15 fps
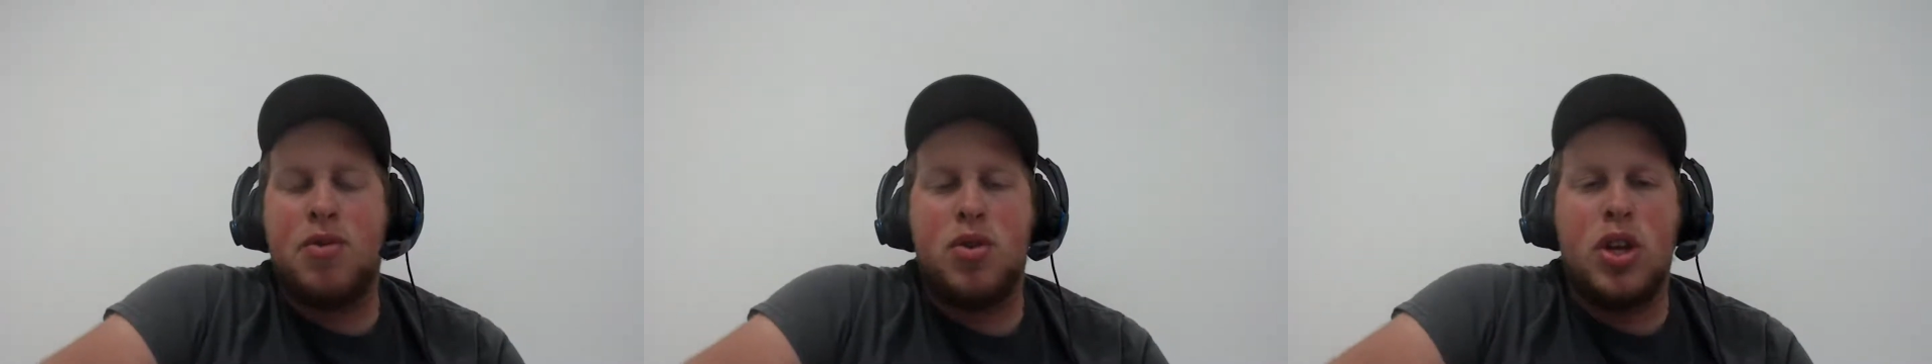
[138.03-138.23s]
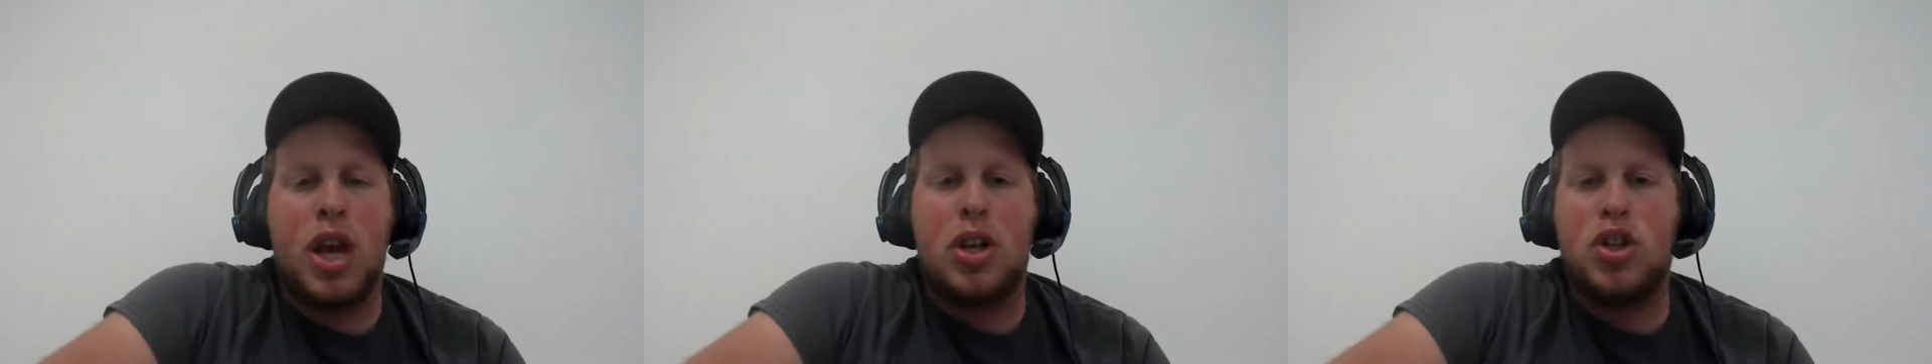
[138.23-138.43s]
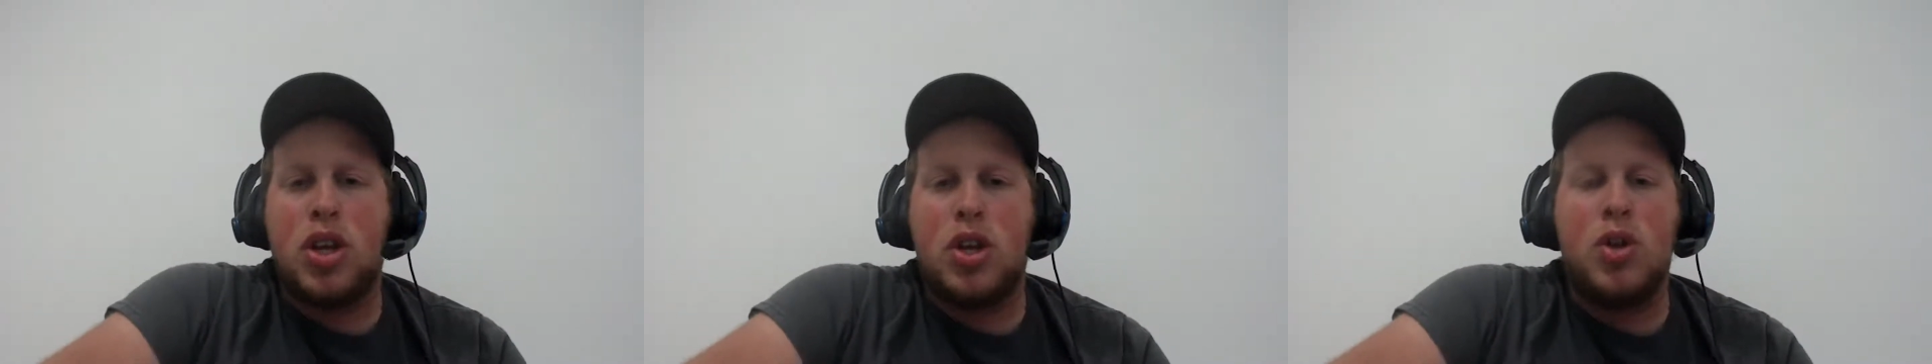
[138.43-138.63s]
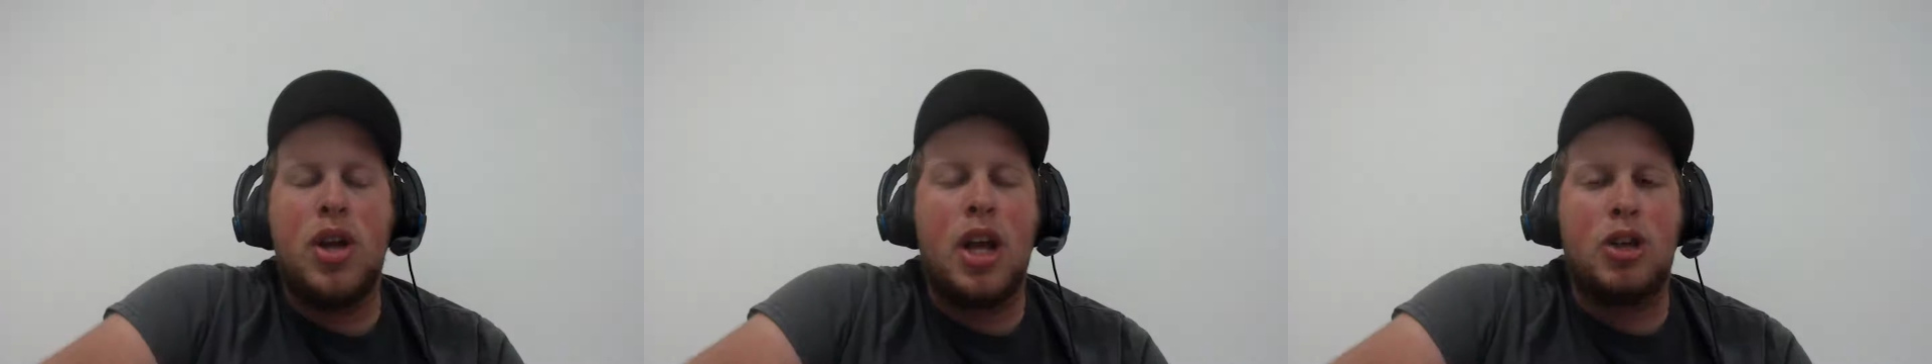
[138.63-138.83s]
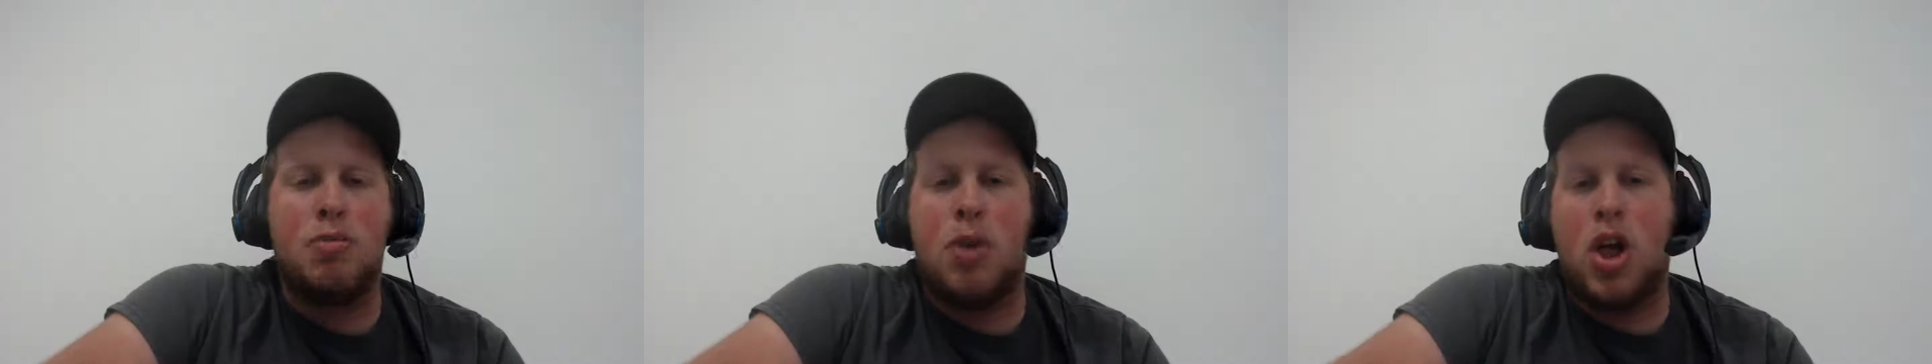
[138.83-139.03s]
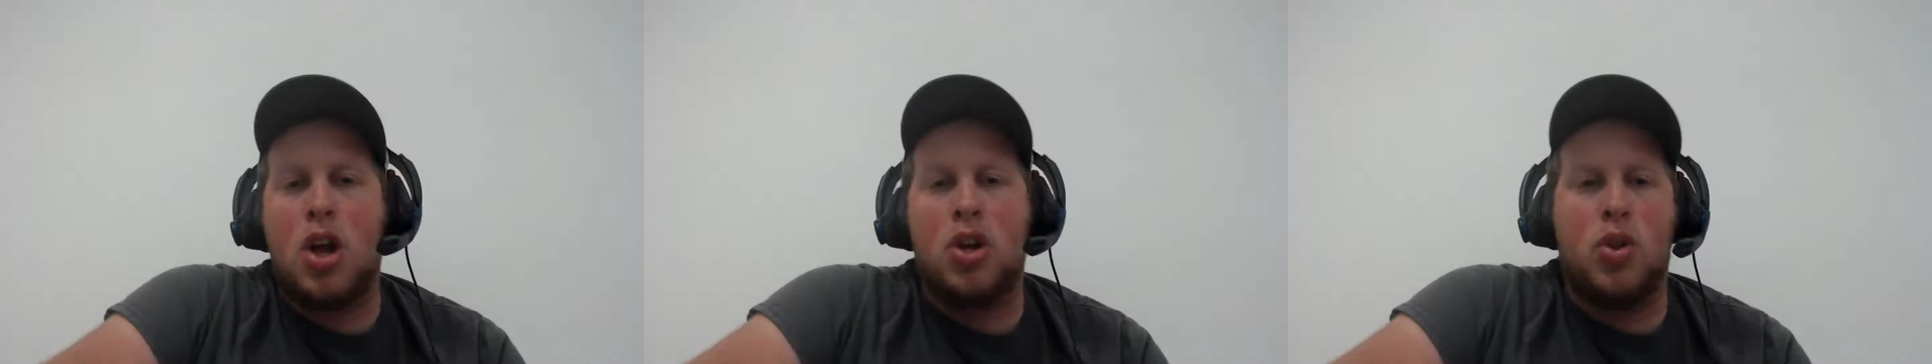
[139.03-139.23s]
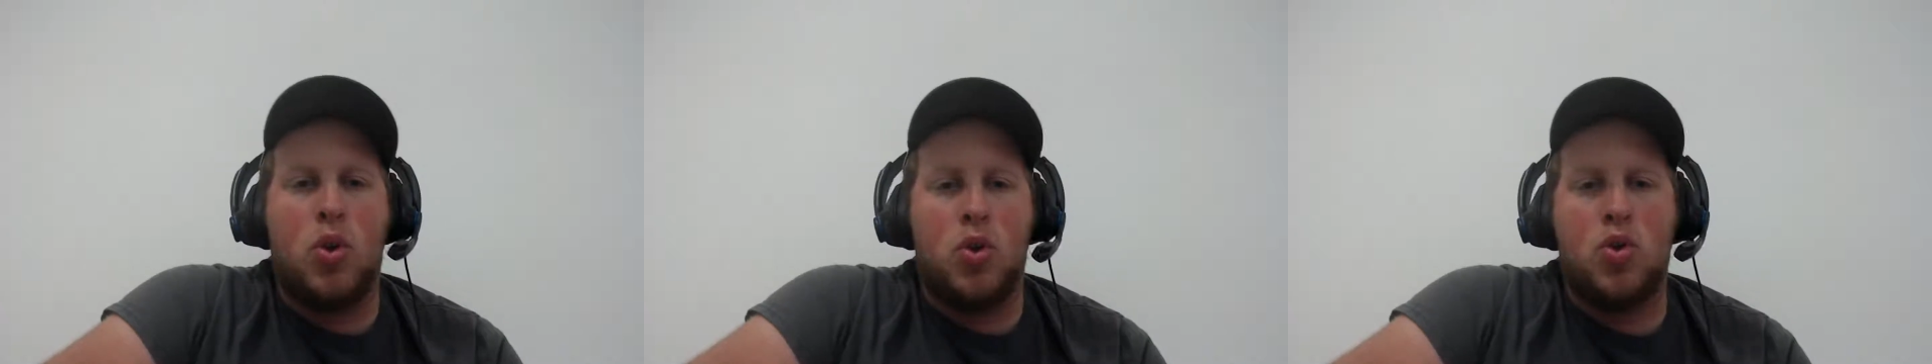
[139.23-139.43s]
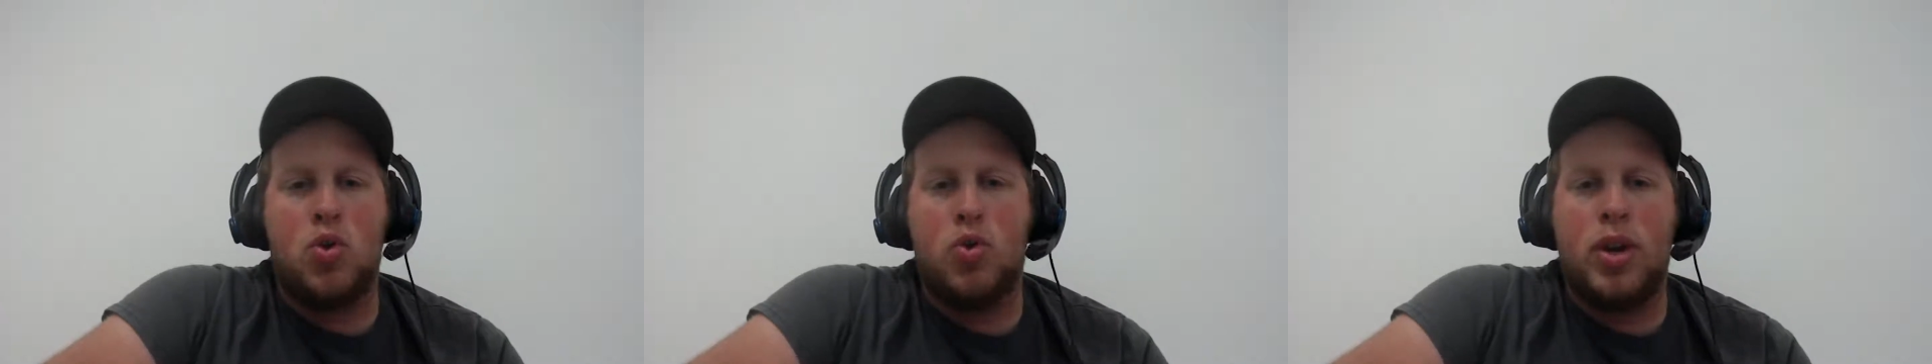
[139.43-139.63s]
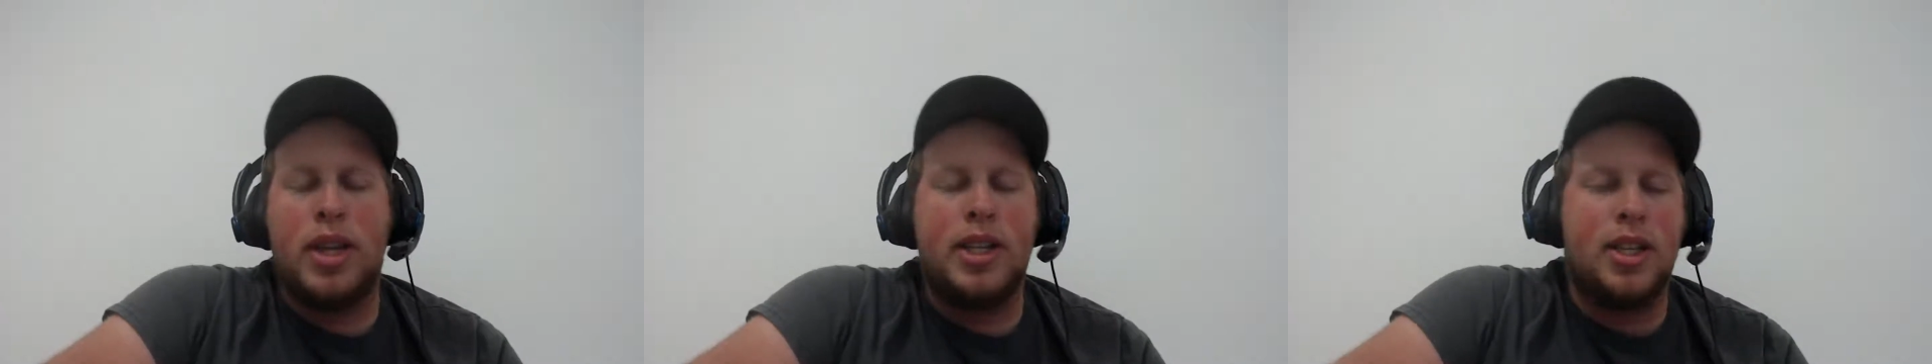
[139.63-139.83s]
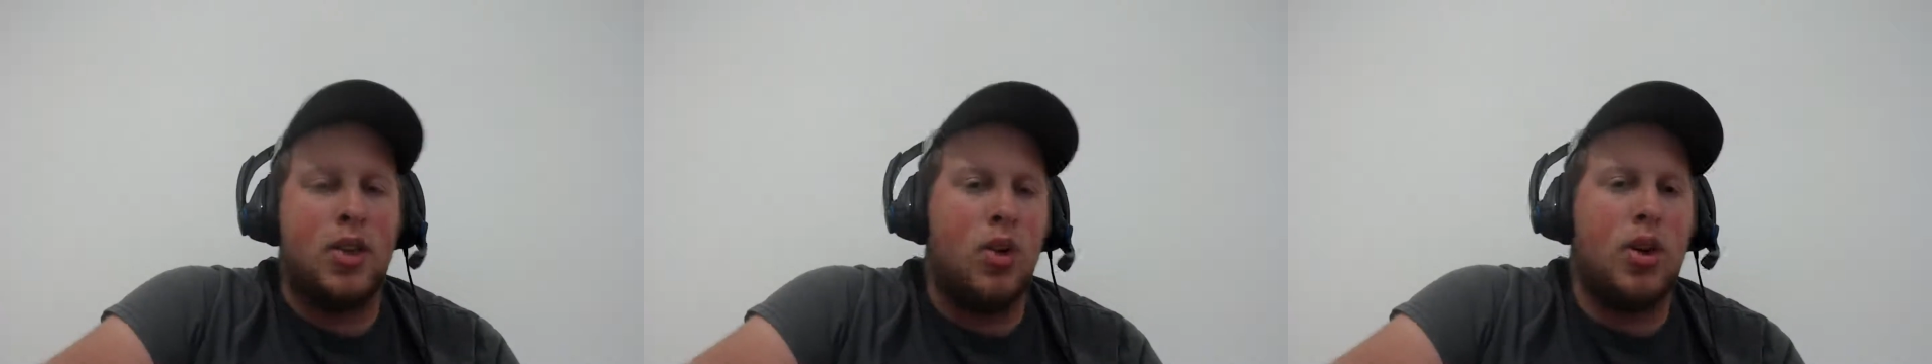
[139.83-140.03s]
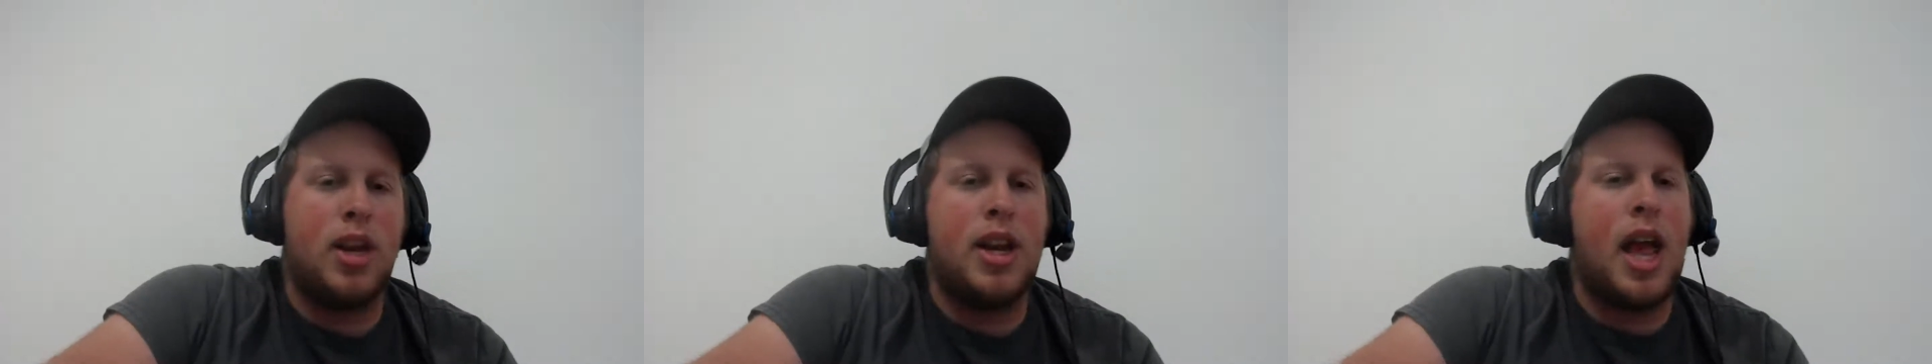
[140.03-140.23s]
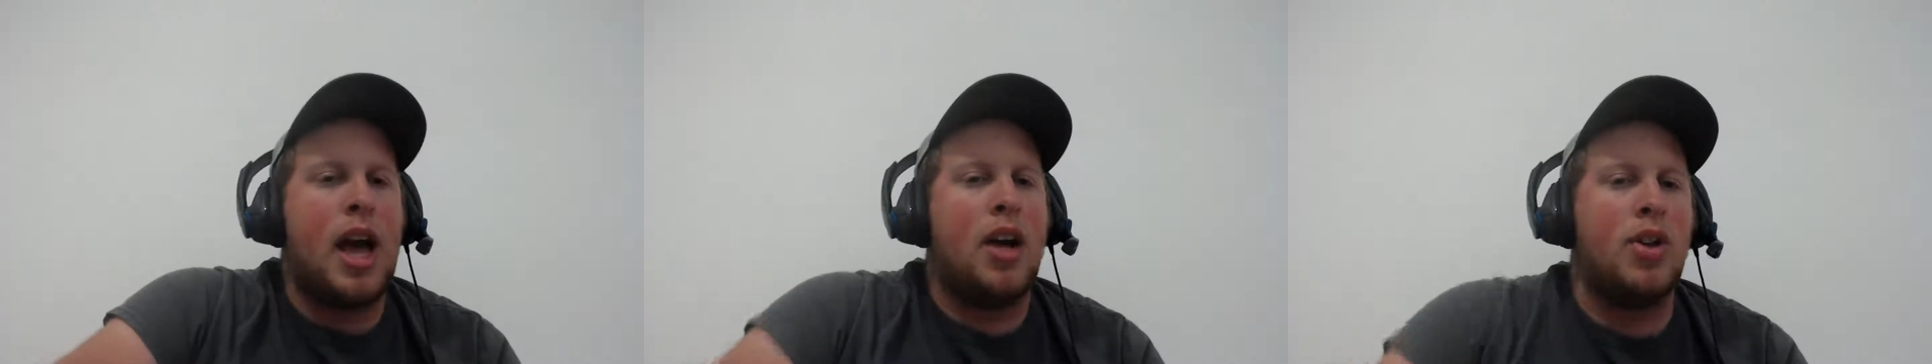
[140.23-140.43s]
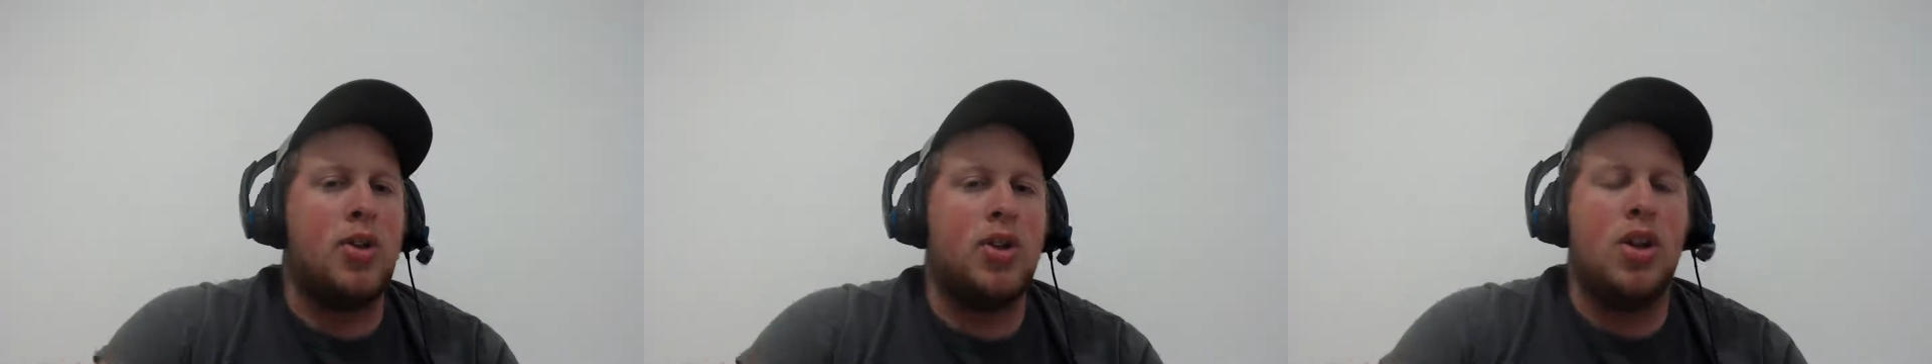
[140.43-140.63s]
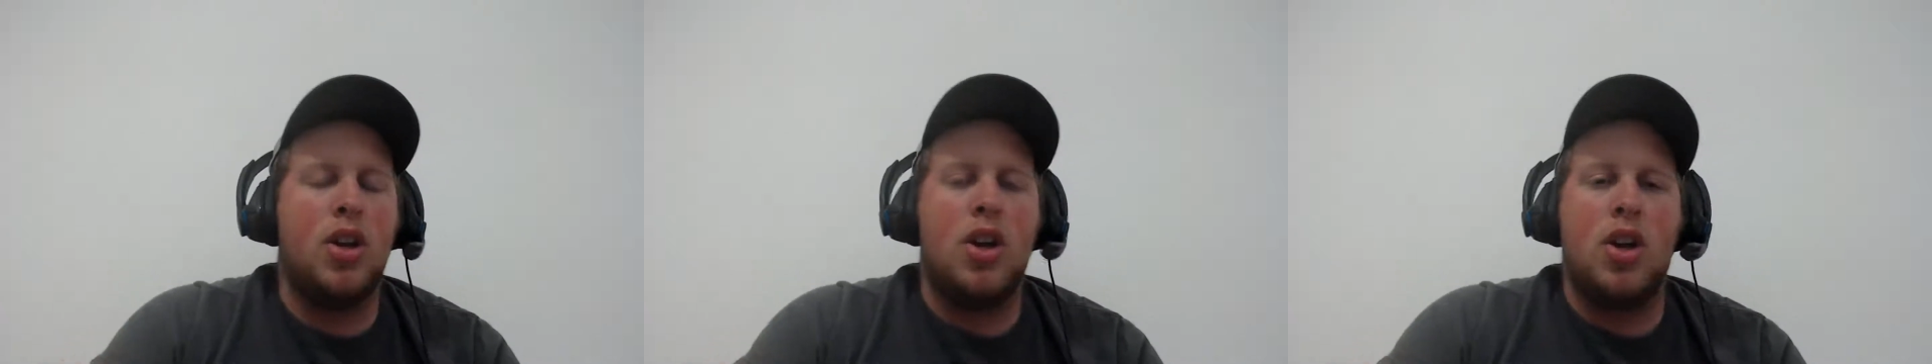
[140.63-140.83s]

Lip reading: can catch them all in little creeks and little canals,